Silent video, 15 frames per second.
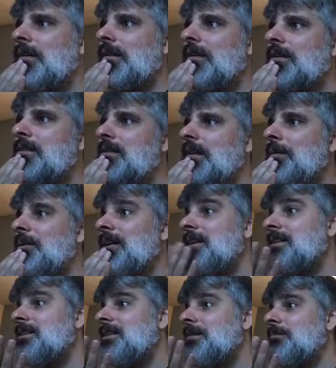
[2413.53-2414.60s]
It gets gammon
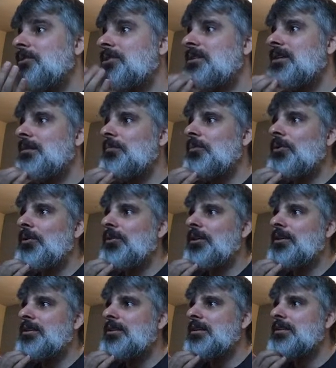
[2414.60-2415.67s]
18% more
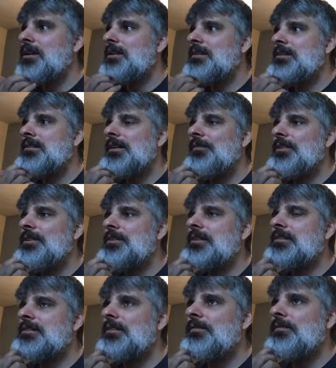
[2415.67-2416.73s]
than, say, 10 to 7,
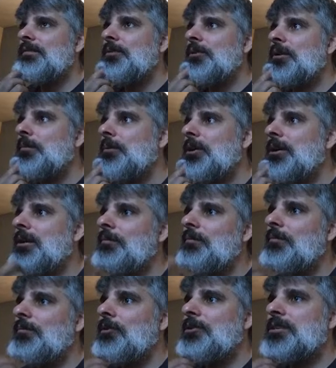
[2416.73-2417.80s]
6 to 4. But
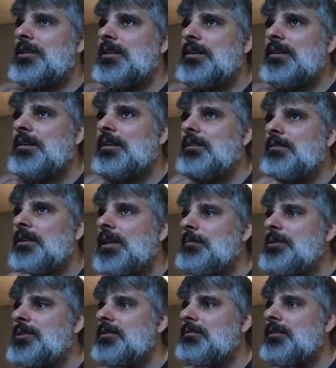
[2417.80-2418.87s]
of course,
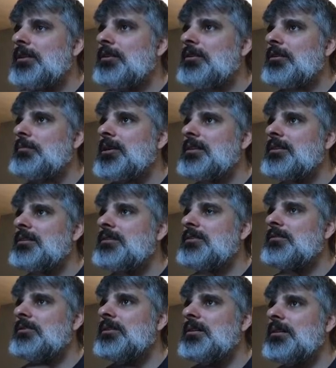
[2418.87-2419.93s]
gammons don't really hurt me at the
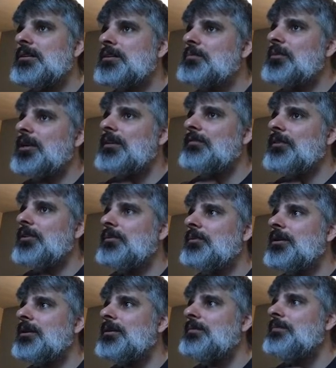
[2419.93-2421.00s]
score. I'm just playing for the
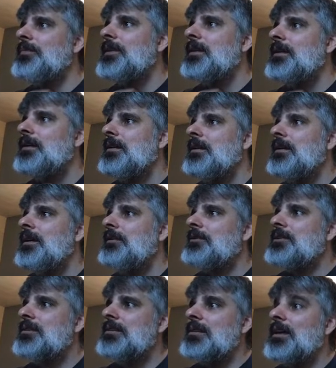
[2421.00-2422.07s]
win,
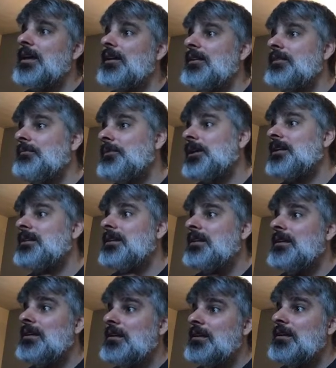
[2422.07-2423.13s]
which is again on what I
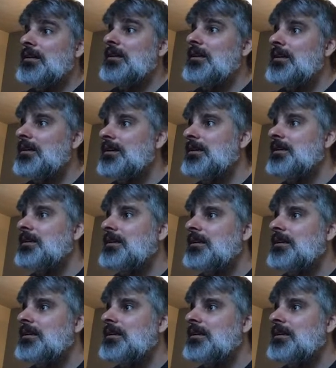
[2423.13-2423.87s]
did here.